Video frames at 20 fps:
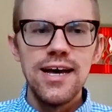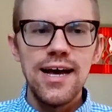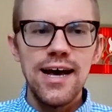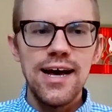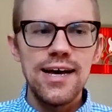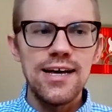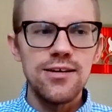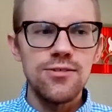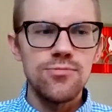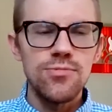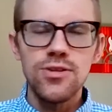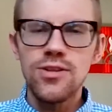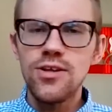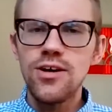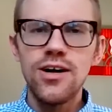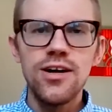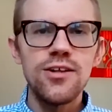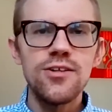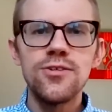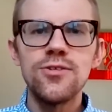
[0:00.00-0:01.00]
and with
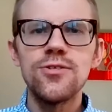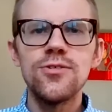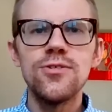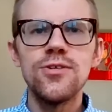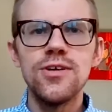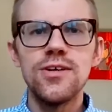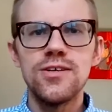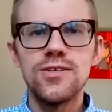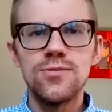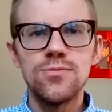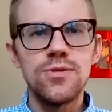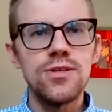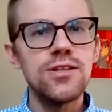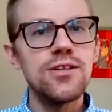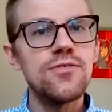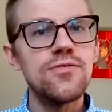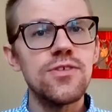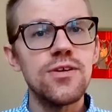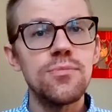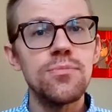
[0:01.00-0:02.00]
alleluias, we
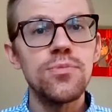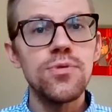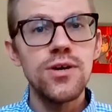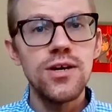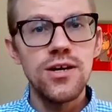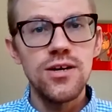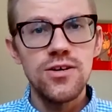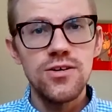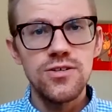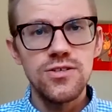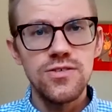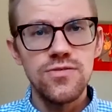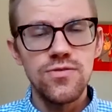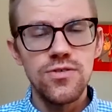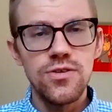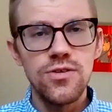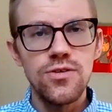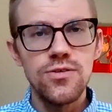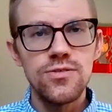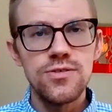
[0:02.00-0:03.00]
lift up prayers
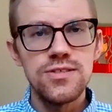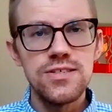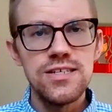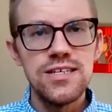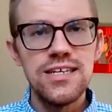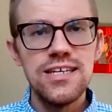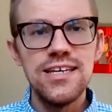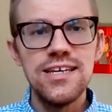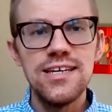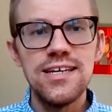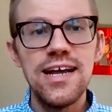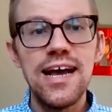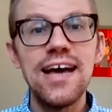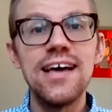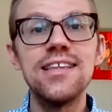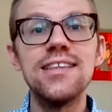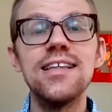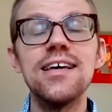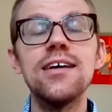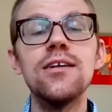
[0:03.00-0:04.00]
for those in need,
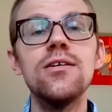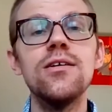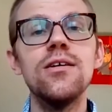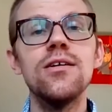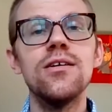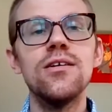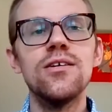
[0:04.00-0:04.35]
and then